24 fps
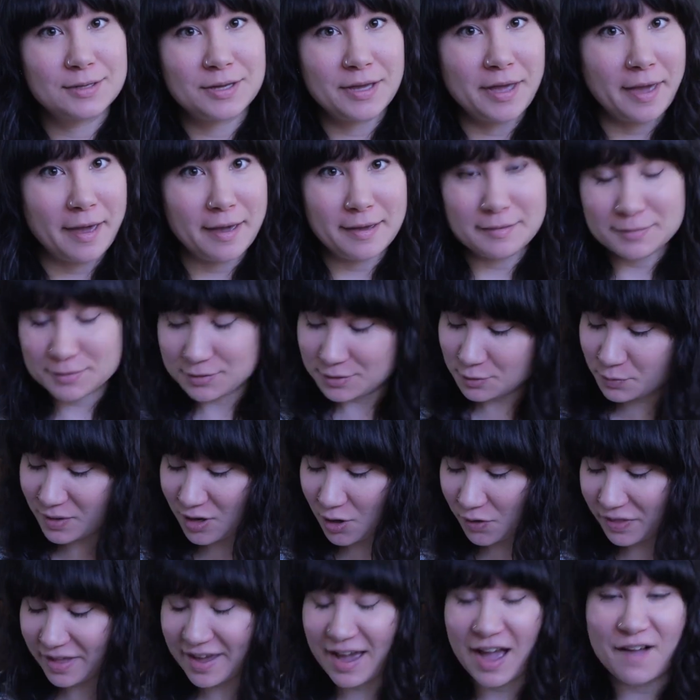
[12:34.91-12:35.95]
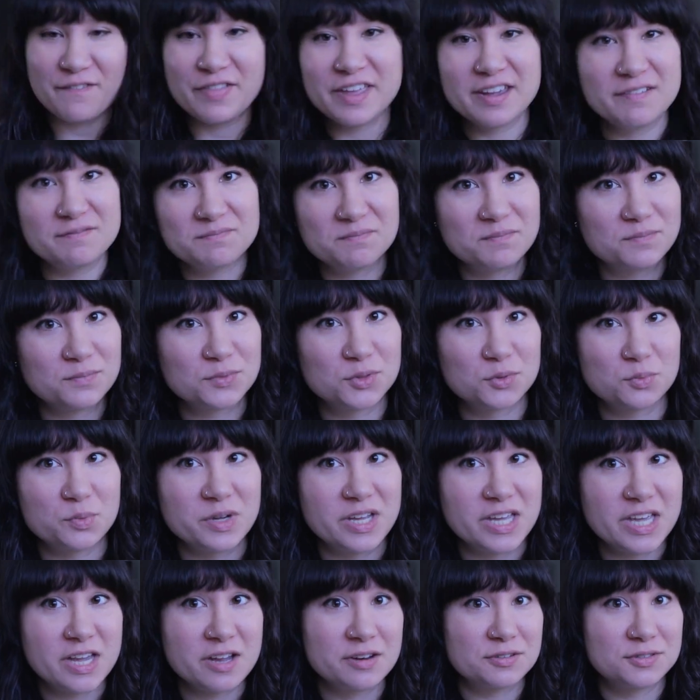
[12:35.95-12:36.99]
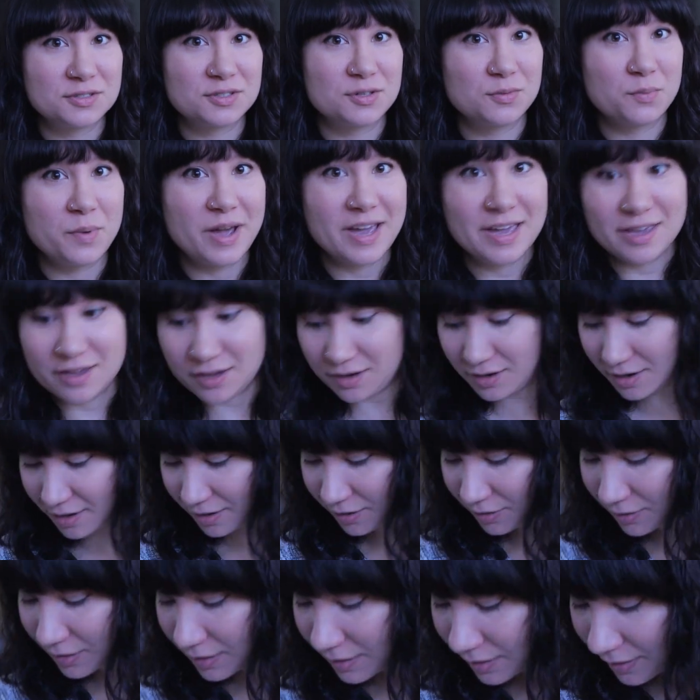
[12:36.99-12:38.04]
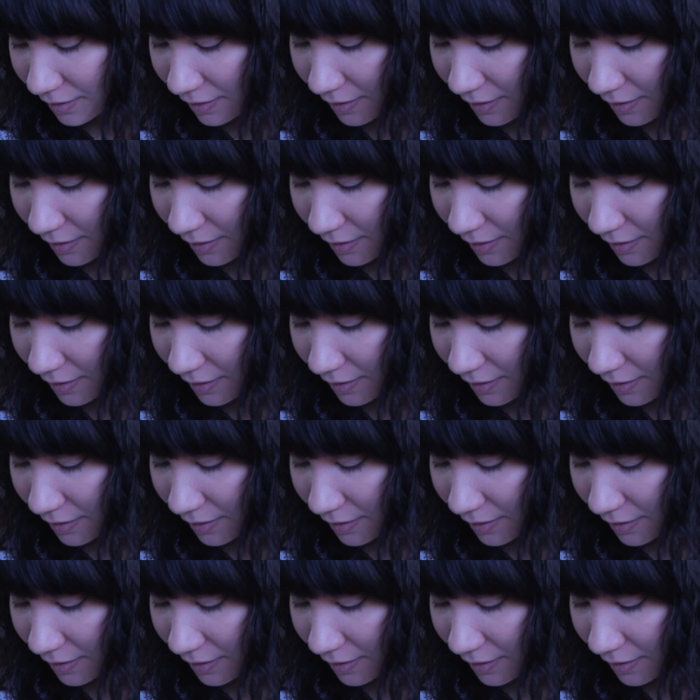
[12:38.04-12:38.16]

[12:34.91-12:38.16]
Okay, so we only have like three years to wait, you know?